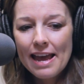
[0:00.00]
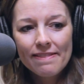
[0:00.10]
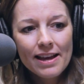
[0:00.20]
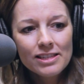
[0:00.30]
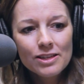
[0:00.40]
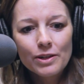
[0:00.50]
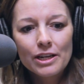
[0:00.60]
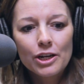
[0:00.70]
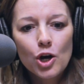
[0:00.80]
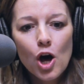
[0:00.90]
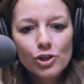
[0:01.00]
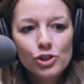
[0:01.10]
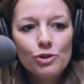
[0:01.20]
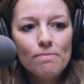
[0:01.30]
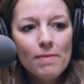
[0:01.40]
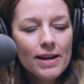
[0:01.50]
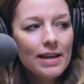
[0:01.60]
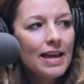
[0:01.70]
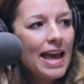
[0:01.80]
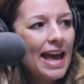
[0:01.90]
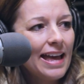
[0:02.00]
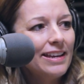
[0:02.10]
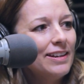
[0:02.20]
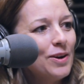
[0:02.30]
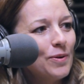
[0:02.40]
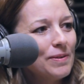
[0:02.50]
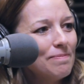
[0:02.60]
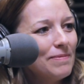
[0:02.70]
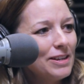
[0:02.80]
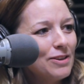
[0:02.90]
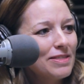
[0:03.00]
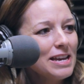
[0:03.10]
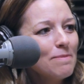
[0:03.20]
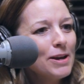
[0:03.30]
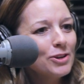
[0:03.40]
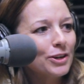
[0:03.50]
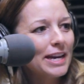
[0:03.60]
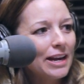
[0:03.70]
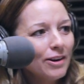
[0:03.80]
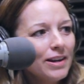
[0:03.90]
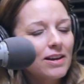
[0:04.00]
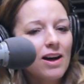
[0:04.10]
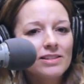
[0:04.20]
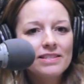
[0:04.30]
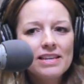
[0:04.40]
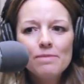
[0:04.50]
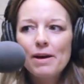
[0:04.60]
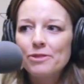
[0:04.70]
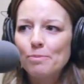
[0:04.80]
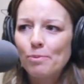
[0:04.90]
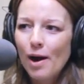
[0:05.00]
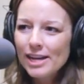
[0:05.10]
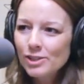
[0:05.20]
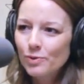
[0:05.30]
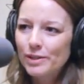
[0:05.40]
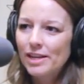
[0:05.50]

and that's only going to cost you money. You think about your carrying costs. Think about the price